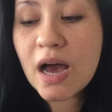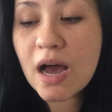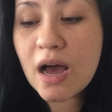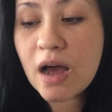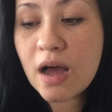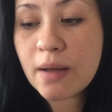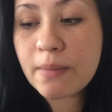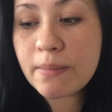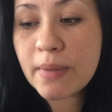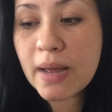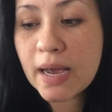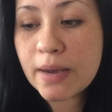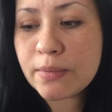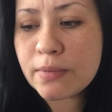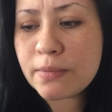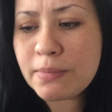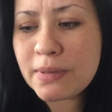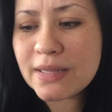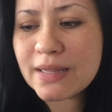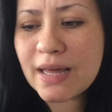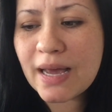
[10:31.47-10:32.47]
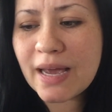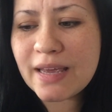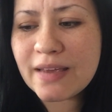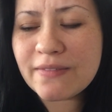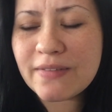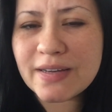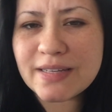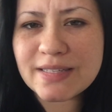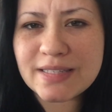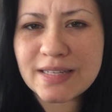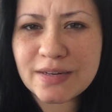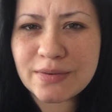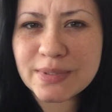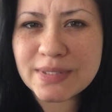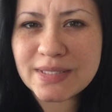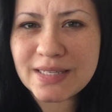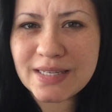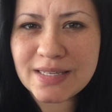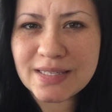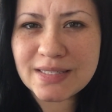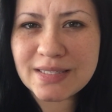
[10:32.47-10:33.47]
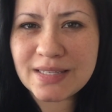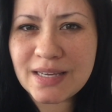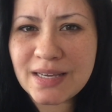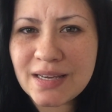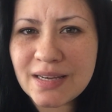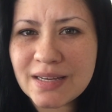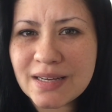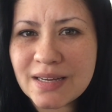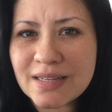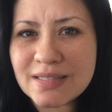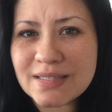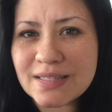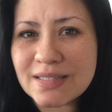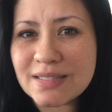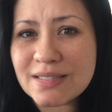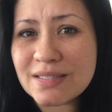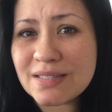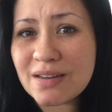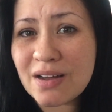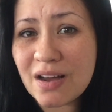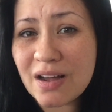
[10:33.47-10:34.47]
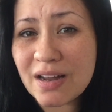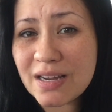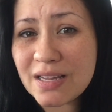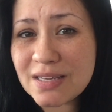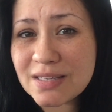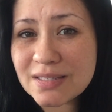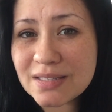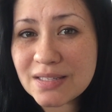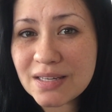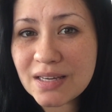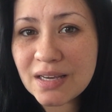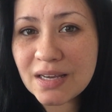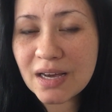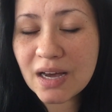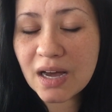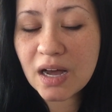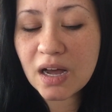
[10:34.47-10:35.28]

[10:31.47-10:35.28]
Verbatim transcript: Um, I would be lying if I said it was easy because it's not easy.